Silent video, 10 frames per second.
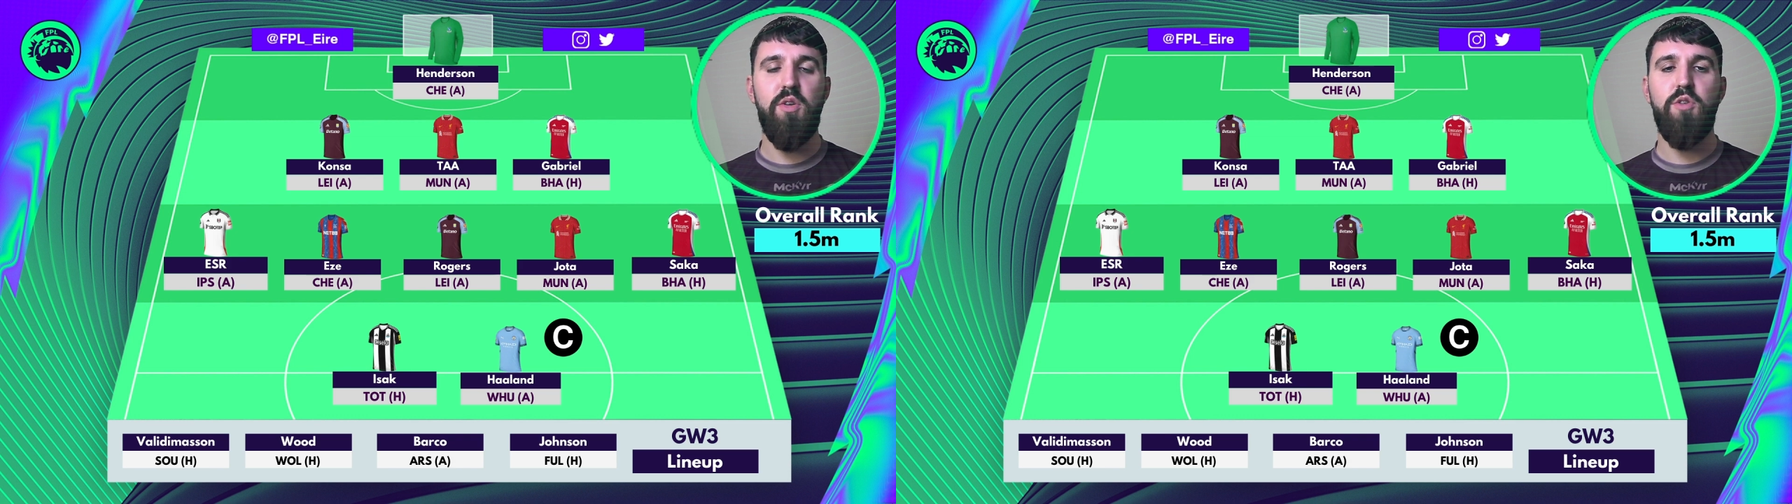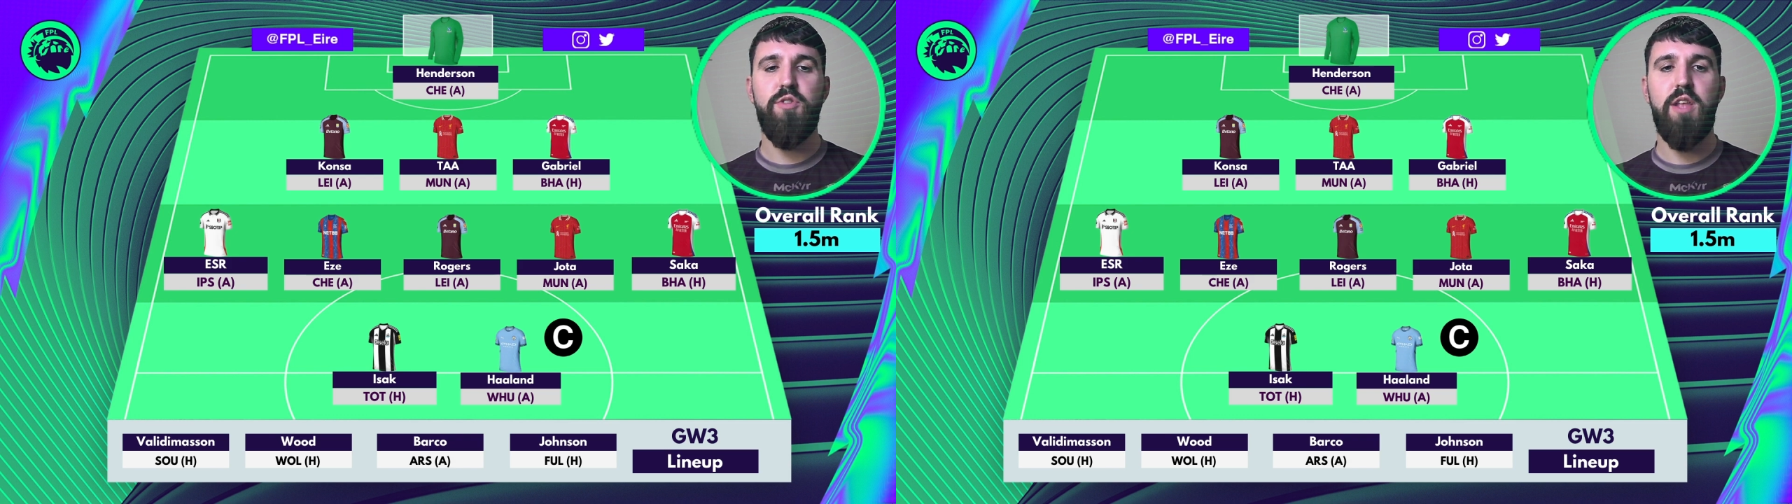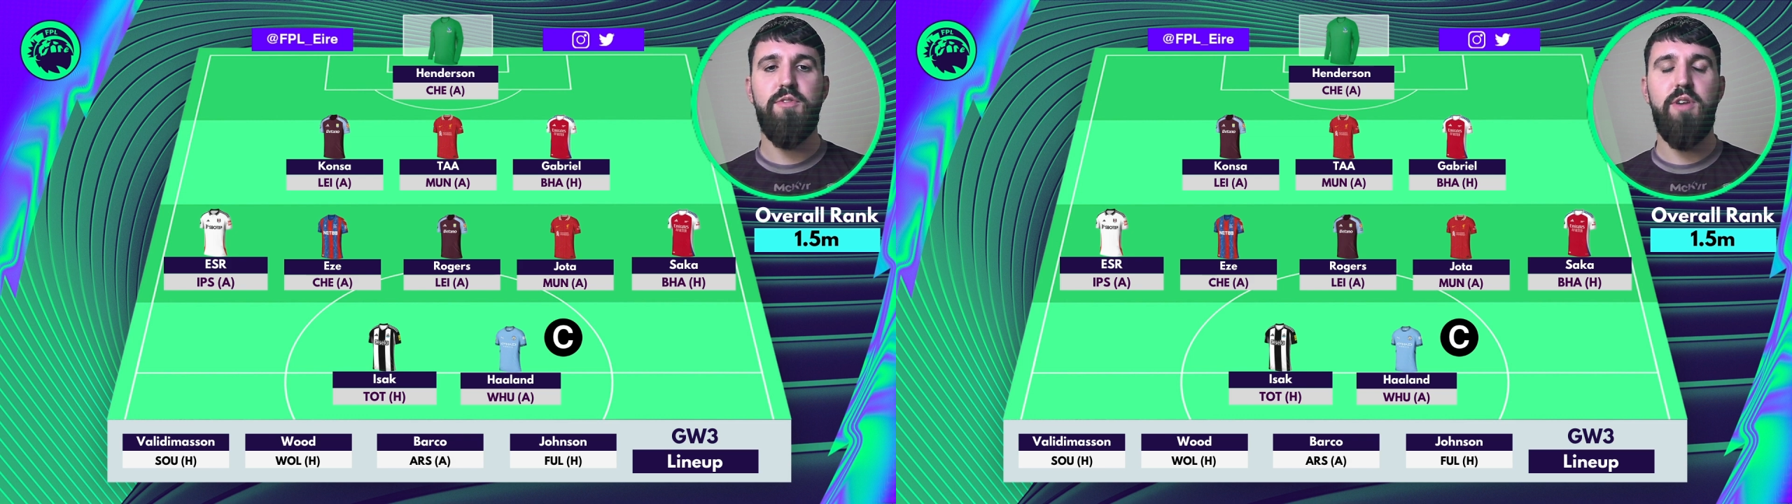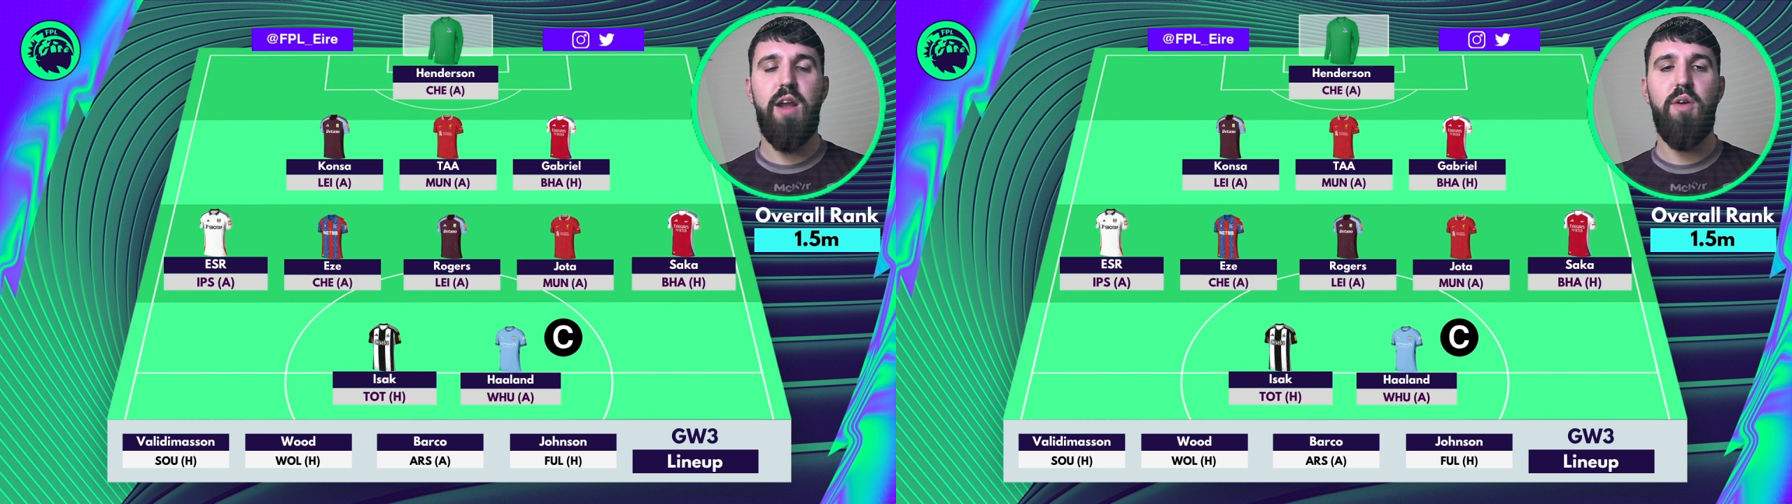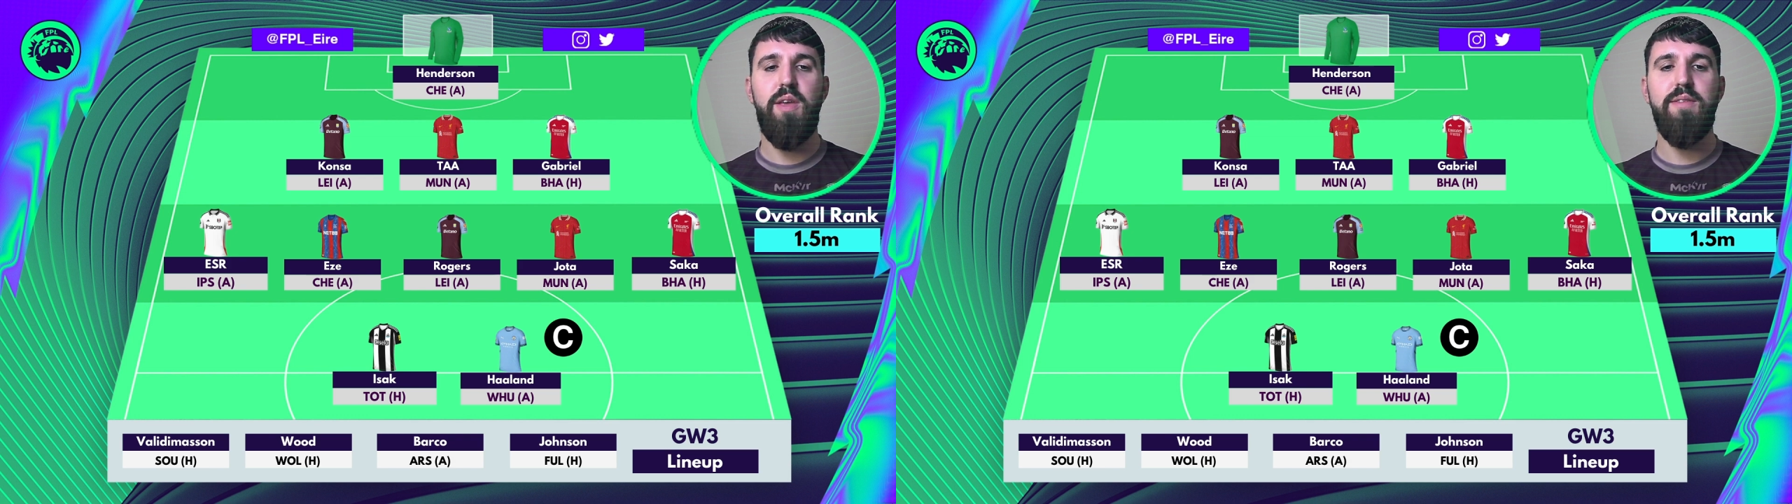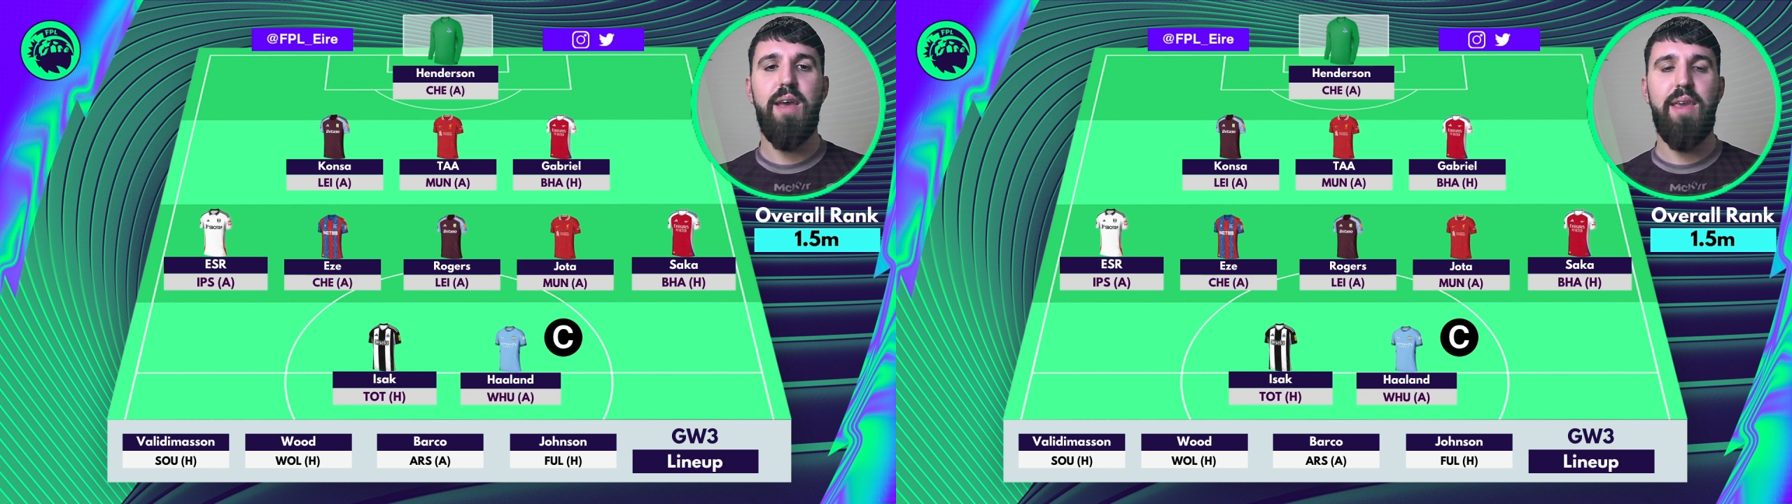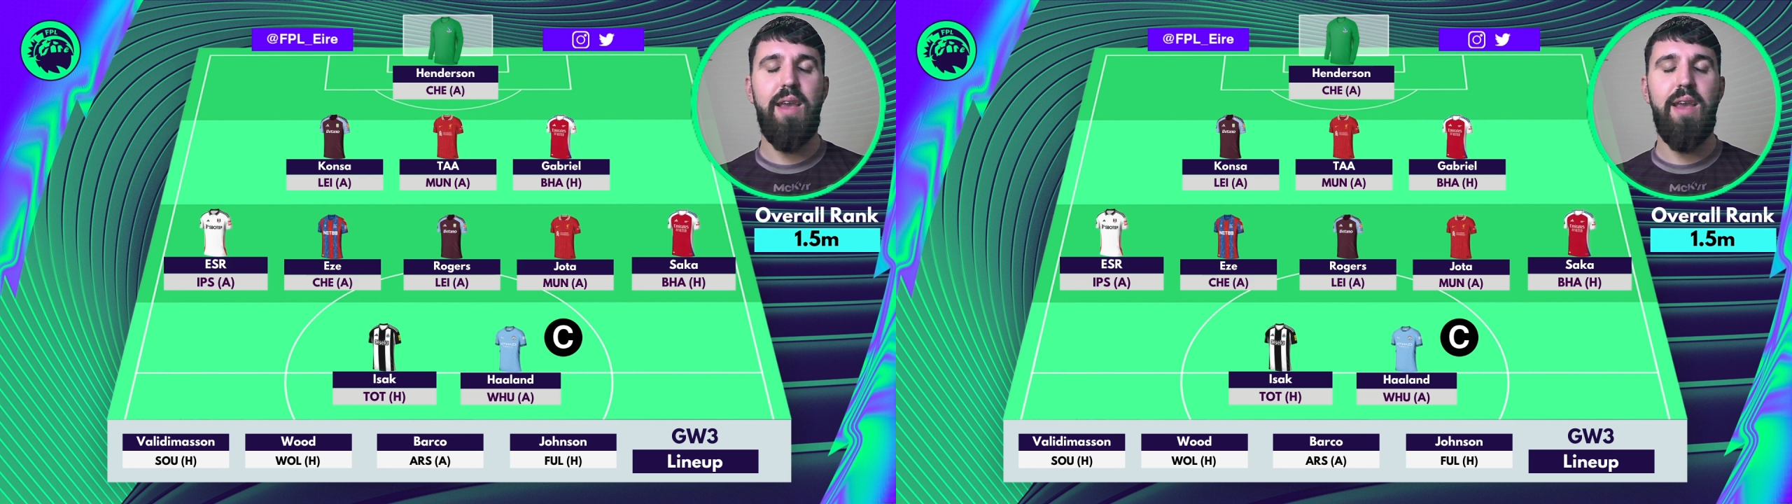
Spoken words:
don't transfer out Isak.